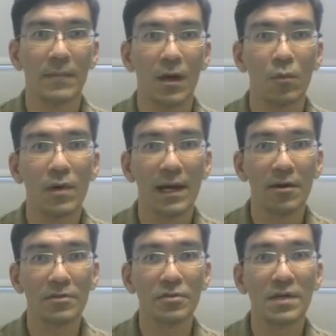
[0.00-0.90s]
We are
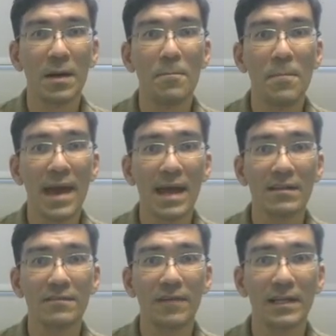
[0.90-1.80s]
going to compare
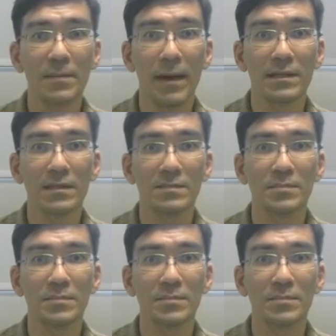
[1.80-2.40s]
the fundamentals